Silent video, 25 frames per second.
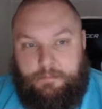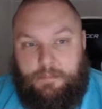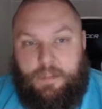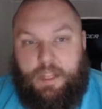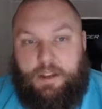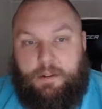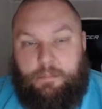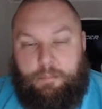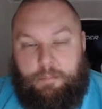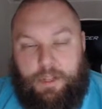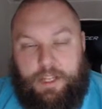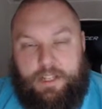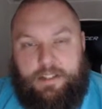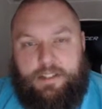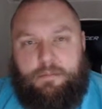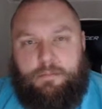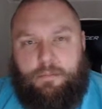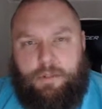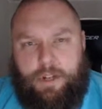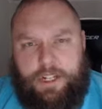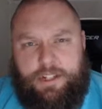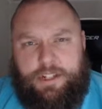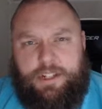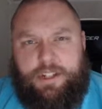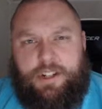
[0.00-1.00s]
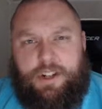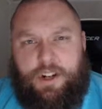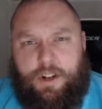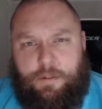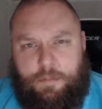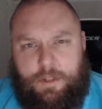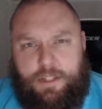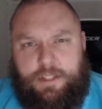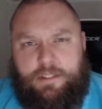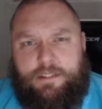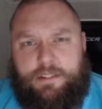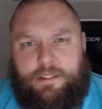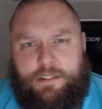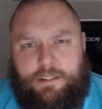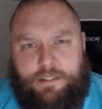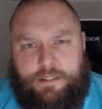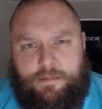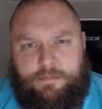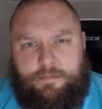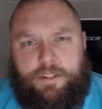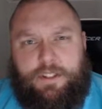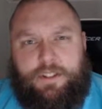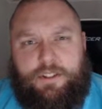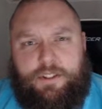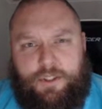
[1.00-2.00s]
play some Raging Goblins.
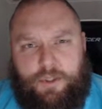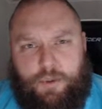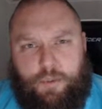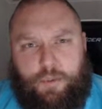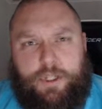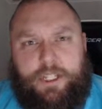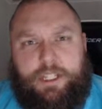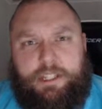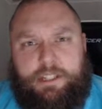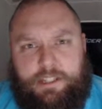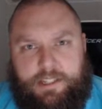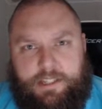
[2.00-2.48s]
They're sweet.